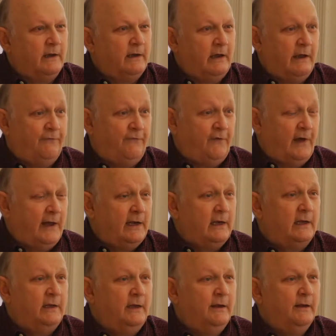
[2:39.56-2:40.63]
I
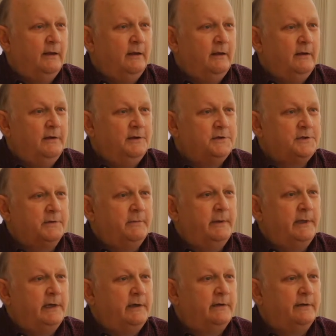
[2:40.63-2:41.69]
finally
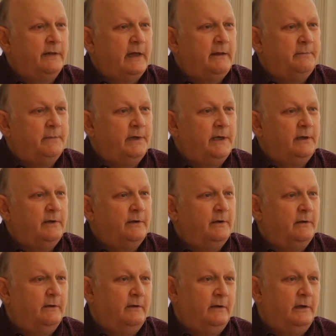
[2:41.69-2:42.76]
submitted to that, but it
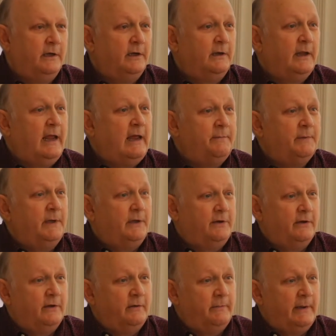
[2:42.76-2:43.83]
didn't happen
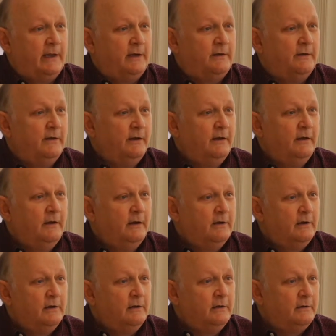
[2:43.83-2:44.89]
until about
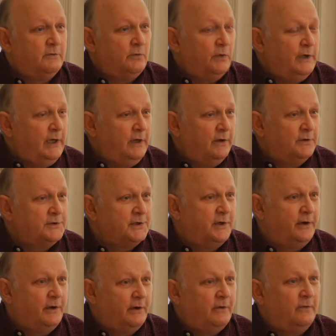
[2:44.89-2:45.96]
20 years
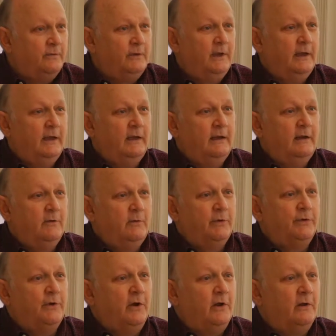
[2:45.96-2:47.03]
ago
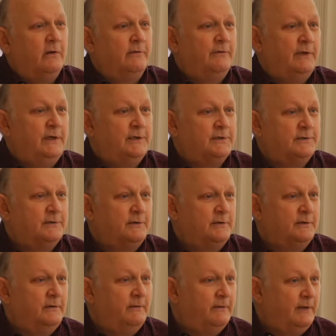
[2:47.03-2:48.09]
with all of these
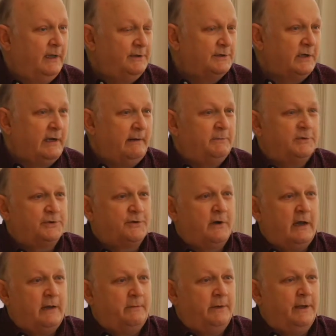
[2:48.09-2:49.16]
things that I'm
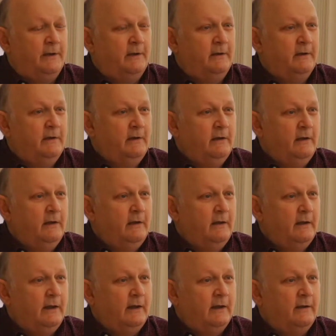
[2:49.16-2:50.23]
describing.
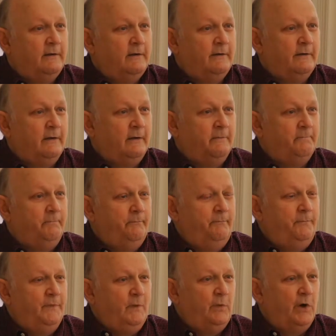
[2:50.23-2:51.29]
And
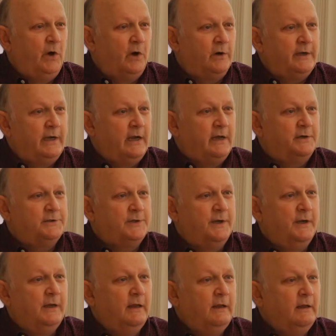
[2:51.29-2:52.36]
we organized
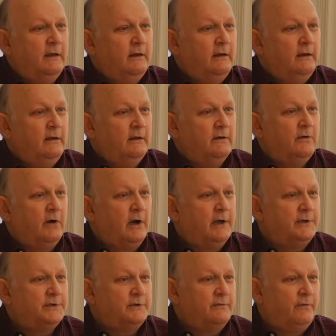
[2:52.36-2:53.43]

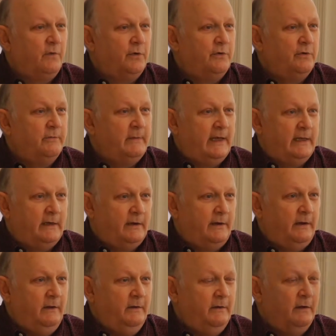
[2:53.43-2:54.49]
Christ for
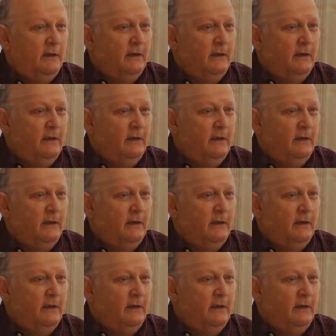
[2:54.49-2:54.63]
Humanity.